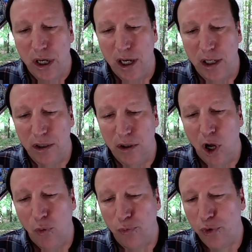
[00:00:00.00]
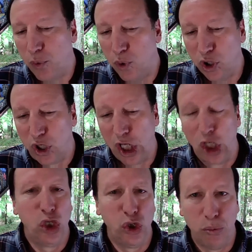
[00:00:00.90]
and hopefully will
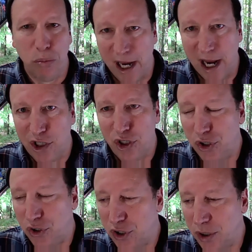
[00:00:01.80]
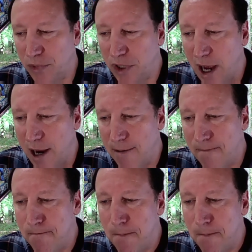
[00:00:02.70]
conclude by next year sometime,